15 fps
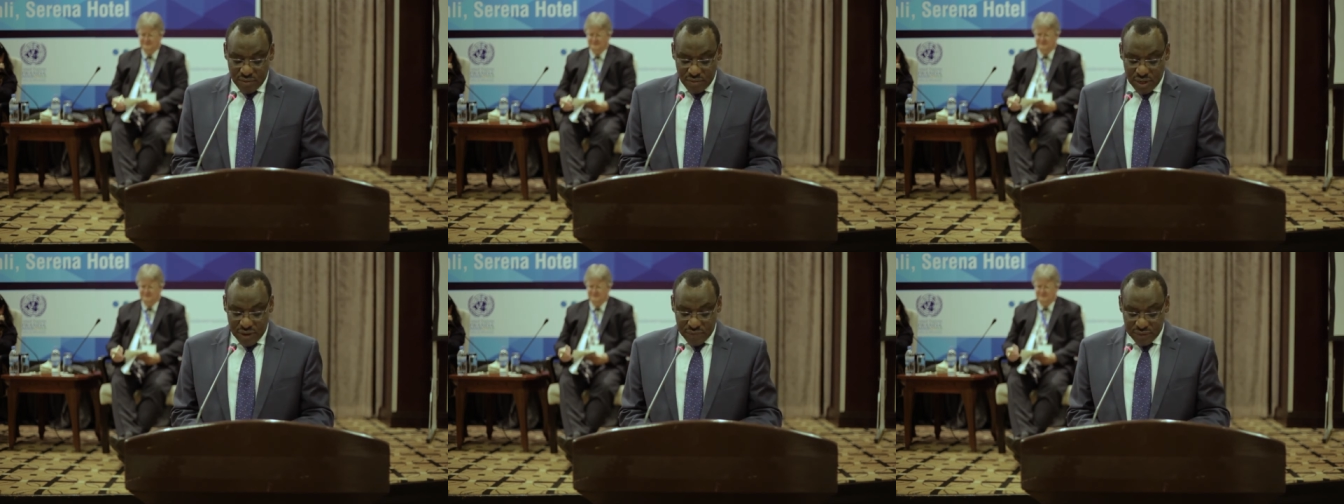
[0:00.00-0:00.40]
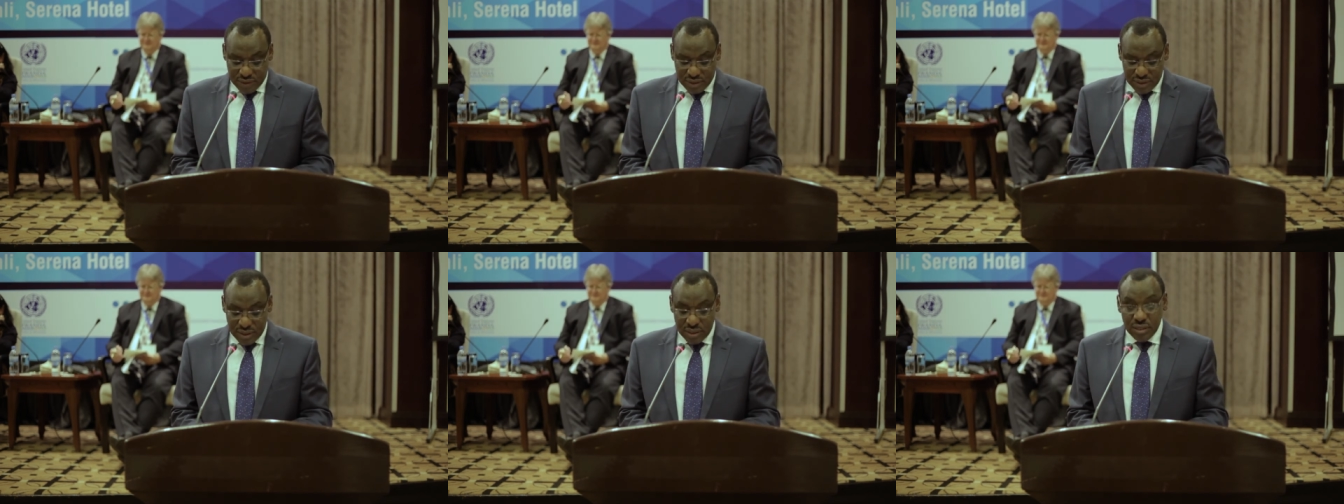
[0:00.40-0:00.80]
We have
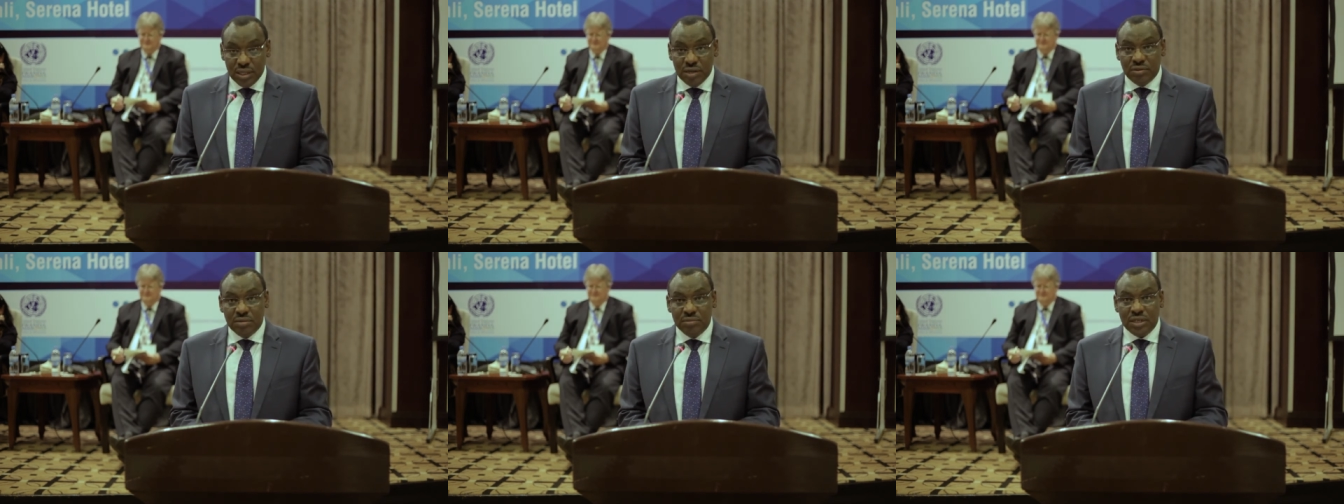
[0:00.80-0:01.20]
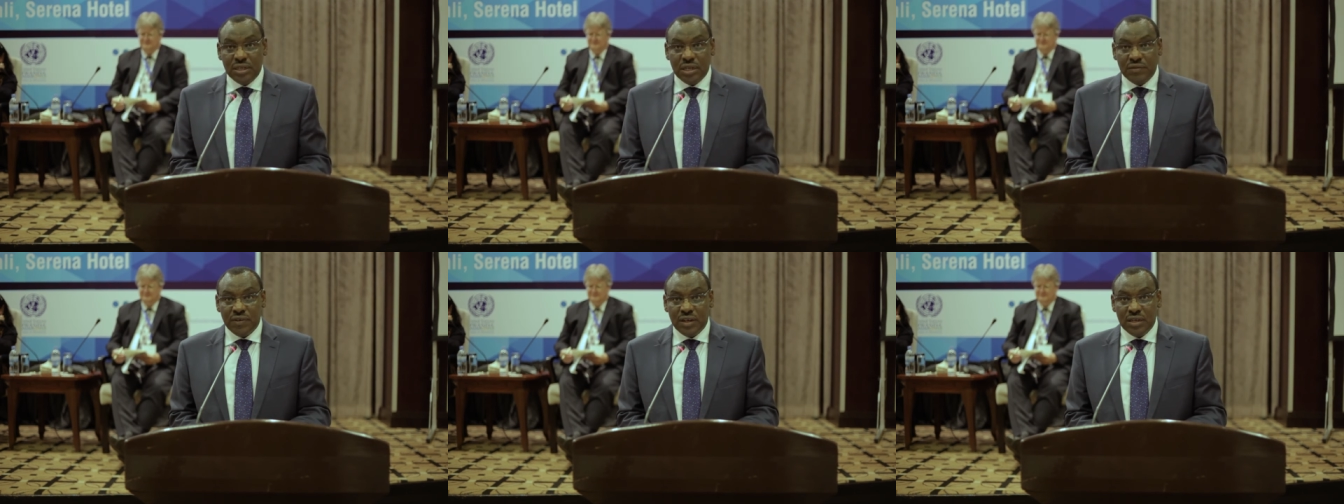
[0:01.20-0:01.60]
seen the women
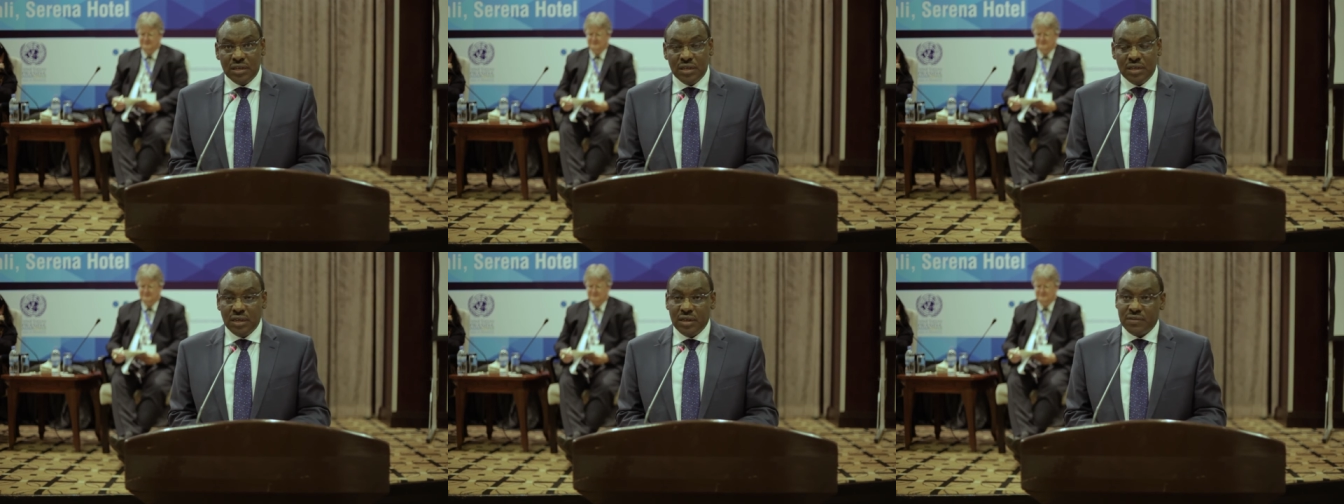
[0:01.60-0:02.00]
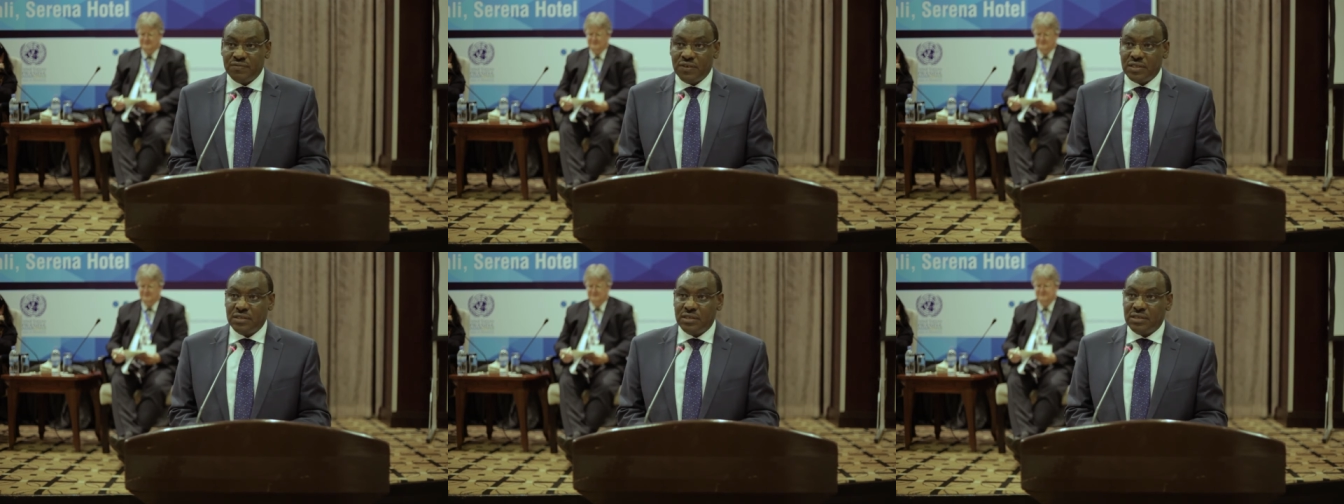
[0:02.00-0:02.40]
delivering in health
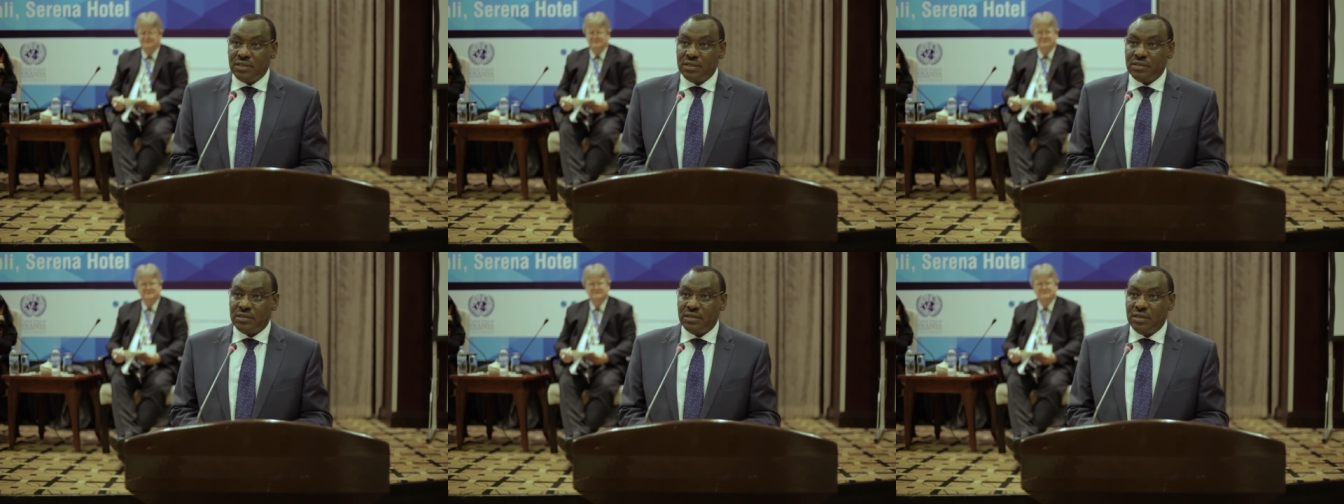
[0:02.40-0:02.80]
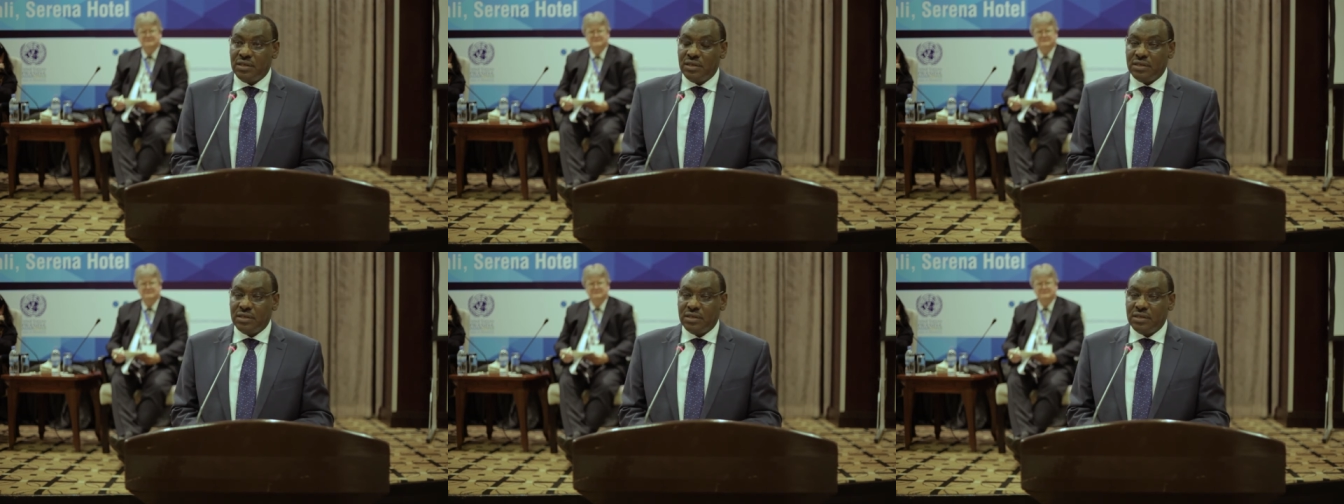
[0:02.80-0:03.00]
facilities,